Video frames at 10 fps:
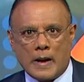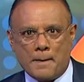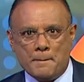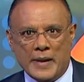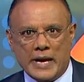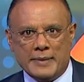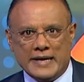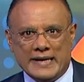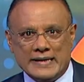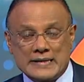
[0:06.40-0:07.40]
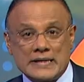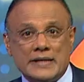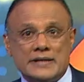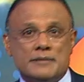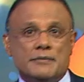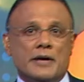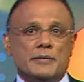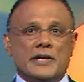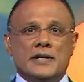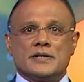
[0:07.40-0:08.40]
Maybe he did and
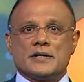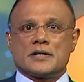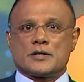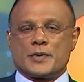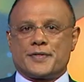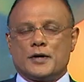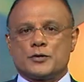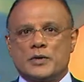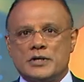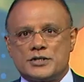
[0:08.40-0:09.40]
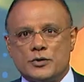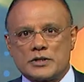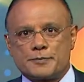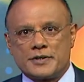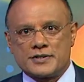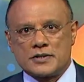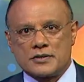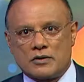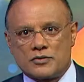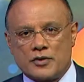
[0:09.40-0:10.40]
maybe he didn't. With those words, U.S.
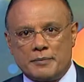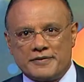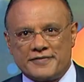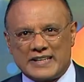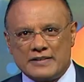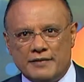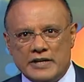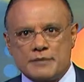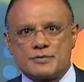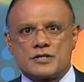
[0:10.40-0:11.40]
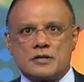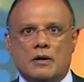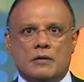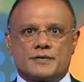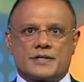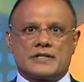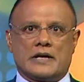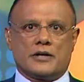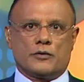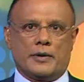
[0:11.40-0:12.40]
President Donald Trump effectively absolves
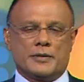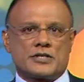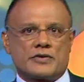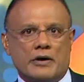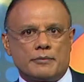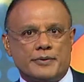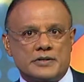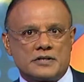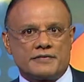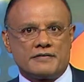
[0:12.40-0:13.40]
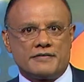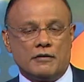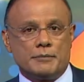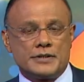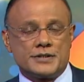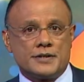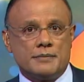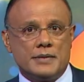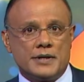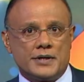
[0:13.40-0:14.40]
Saudi Arabia's crown prince of involvement in
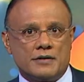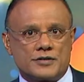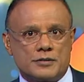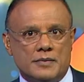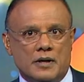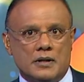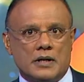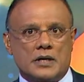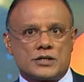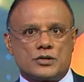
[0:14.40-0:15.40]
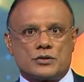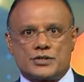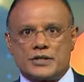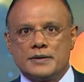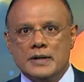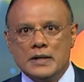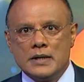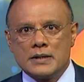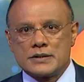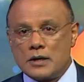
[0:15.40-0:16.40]
the murder of Jamal Khashoggi.
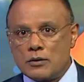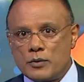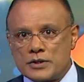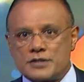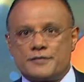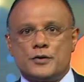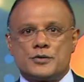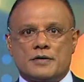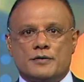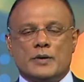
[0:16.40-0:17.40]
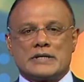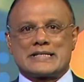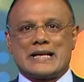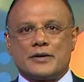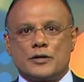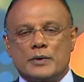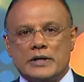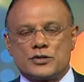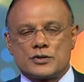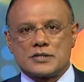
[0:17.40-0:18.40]
So, what's the future of U.S.-Saudi
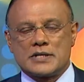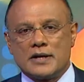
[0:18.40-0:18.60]
relations?